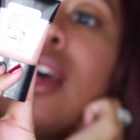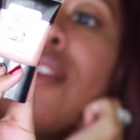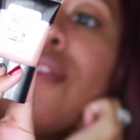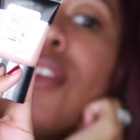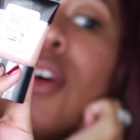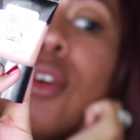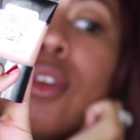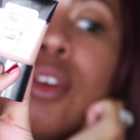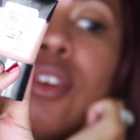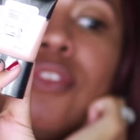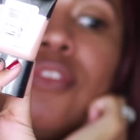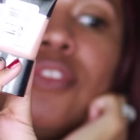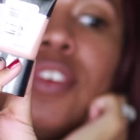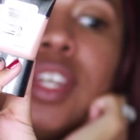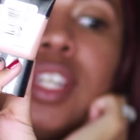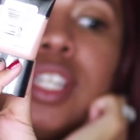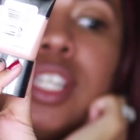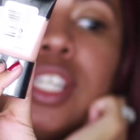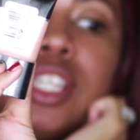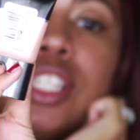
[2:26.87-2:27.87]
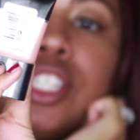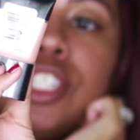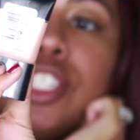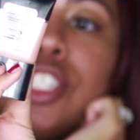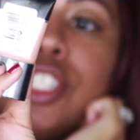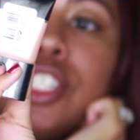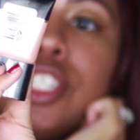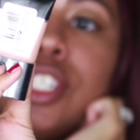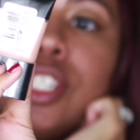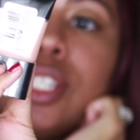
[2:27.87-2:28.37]
Photo
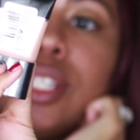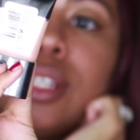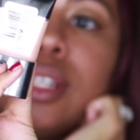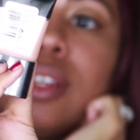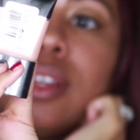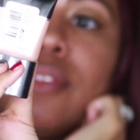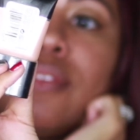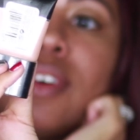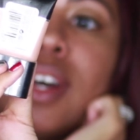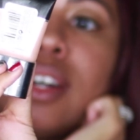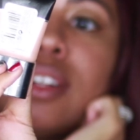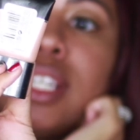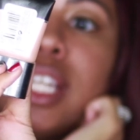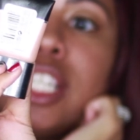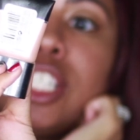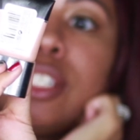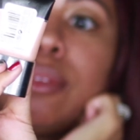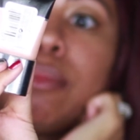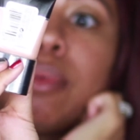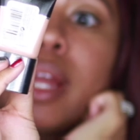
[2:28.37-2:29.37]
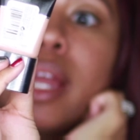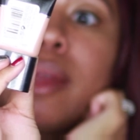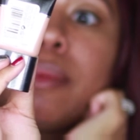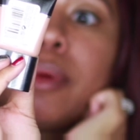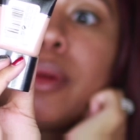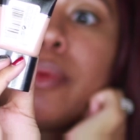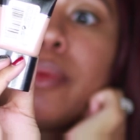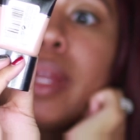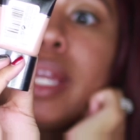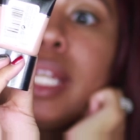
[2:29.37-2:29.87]
Finish Foundation
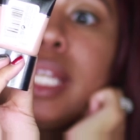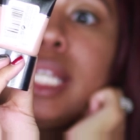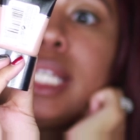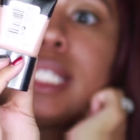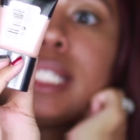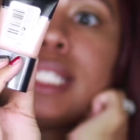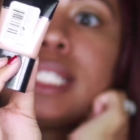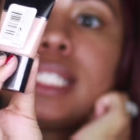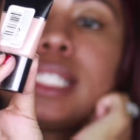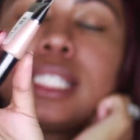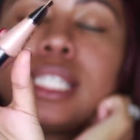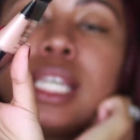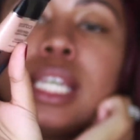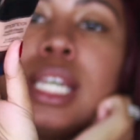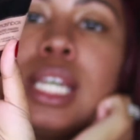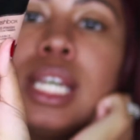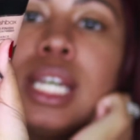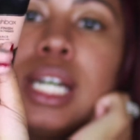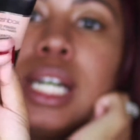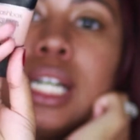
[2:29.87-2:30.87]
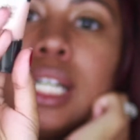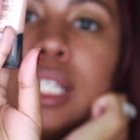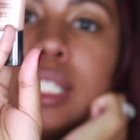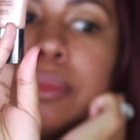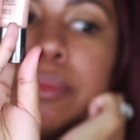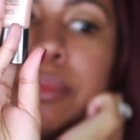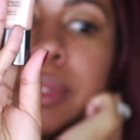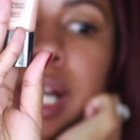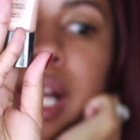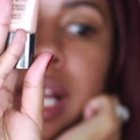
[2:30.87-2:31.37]
Primer Radiance.
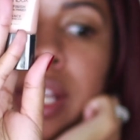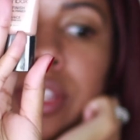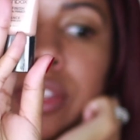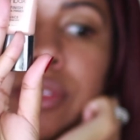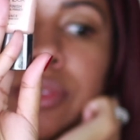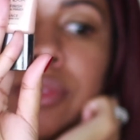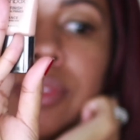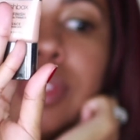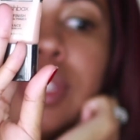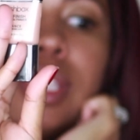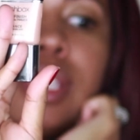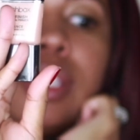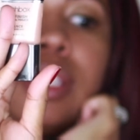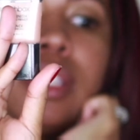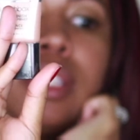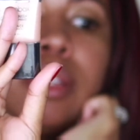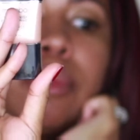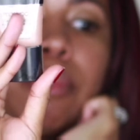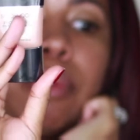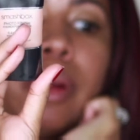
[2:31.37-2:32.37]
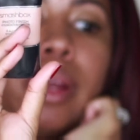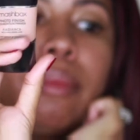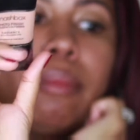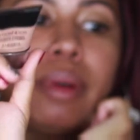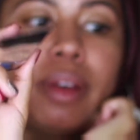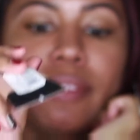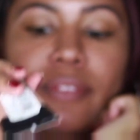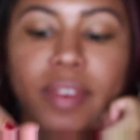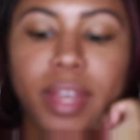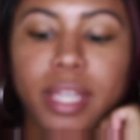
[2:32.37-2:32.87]
I use this to prep
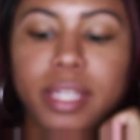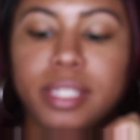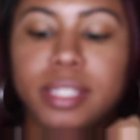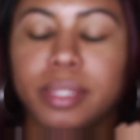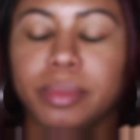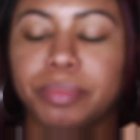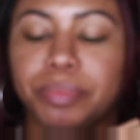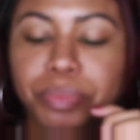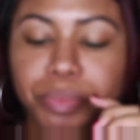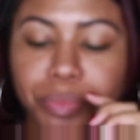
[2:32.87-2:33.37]
my face.